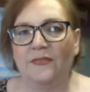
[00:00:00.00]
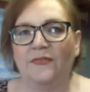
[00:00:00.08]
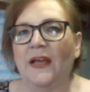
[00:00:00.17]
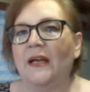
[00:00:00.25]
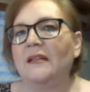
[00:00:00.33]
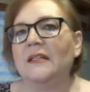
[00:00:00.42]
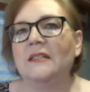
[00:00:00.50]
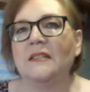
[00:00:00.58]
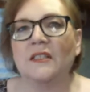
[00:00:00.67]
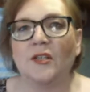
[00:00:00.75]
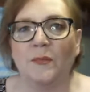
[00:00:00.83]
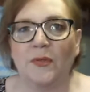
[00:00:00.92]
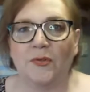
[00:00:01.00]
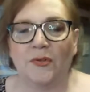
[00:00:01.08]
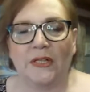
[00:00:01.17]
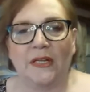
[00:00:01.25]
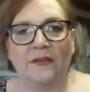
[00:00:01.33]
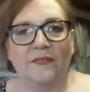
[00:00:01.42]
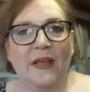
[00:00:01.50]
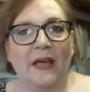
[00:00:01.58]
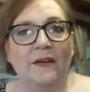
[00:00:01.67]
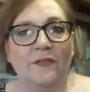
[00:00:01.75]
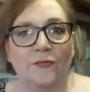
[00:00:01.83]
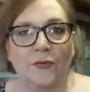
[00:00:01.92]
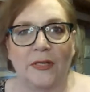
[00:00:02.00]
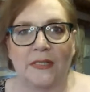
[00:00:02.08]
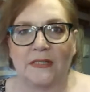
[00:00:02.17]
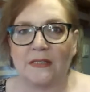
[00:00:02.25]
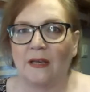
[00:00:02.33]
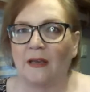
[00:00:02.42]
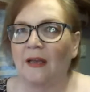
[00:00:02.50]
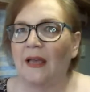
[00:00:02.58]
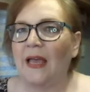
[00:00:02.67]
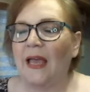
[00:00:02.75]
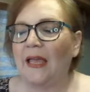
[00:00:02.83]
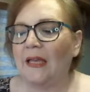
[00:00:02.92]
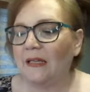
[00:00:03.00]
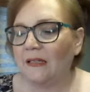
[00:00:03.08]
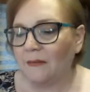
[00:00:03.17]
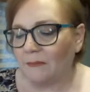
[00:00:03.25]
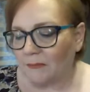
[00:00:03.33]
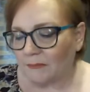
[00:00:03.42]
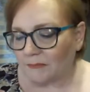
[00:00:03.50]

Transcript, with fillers: He found his community, he found friends, and